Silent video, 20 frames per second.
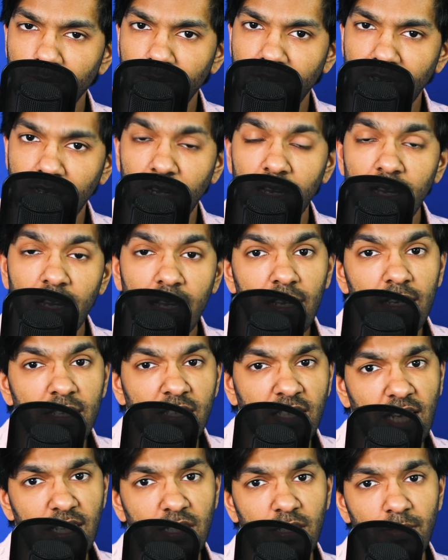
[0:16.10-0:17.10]
make
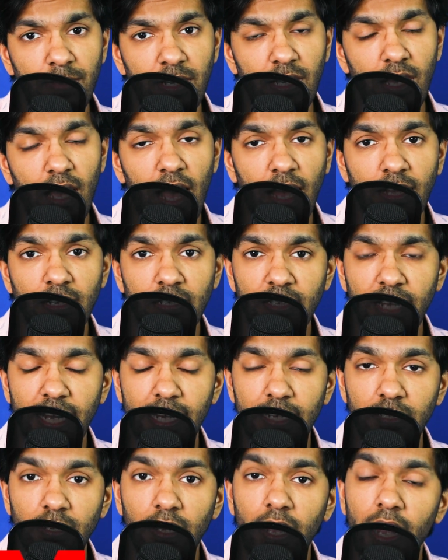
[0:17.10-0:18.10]
sesame and
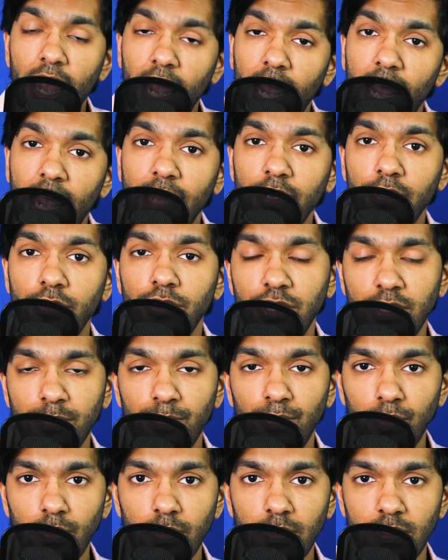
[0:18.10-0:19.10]
date energy
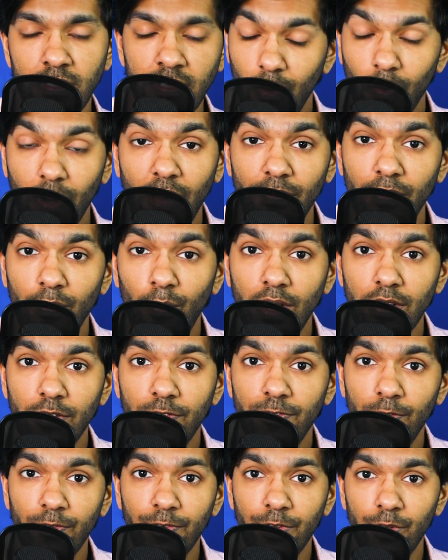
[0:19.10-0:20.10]
balls. We have a
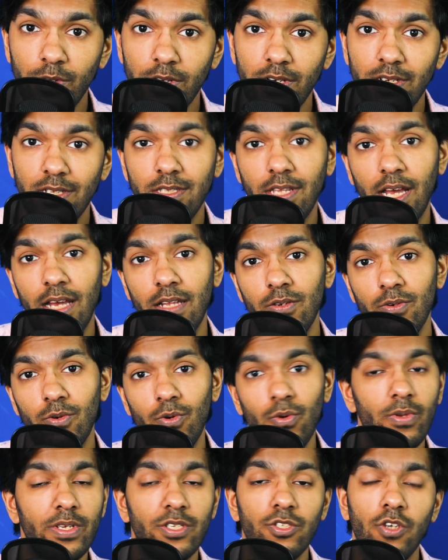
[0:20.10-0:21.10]
wonderful viewer that
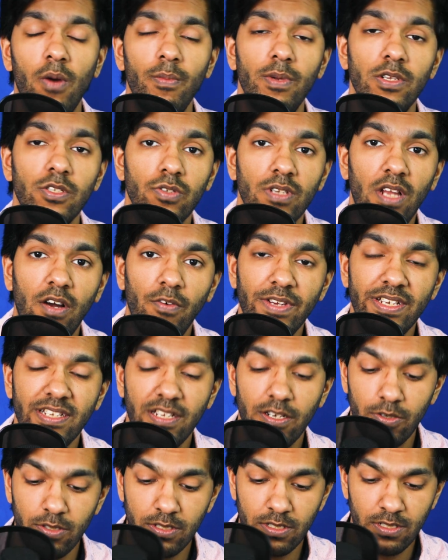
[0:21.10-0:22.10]
always comments on our
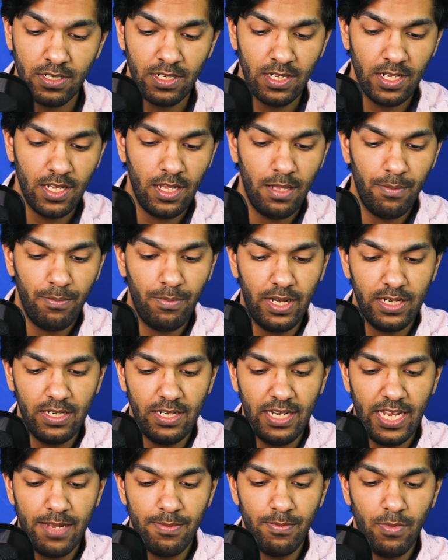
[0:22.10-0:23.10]
videos by the
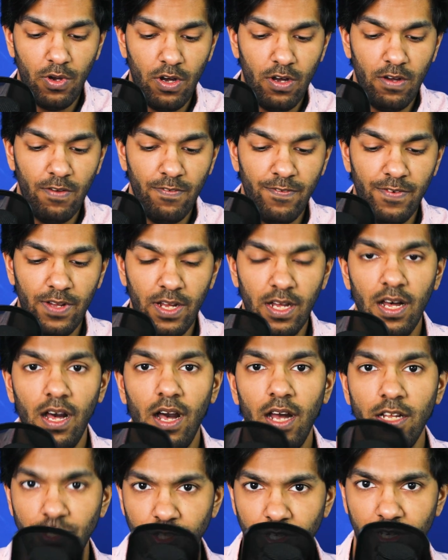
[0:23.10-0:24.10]
name of
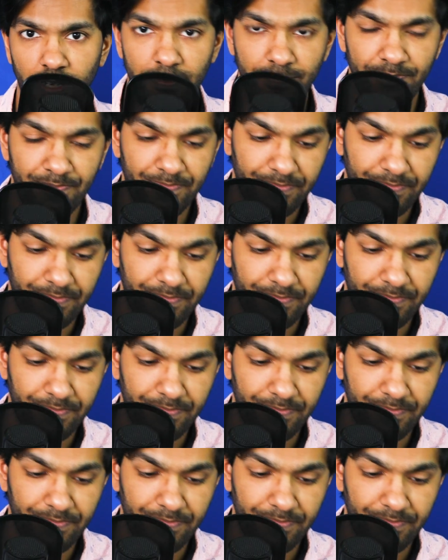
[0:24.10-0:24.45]
Anjana.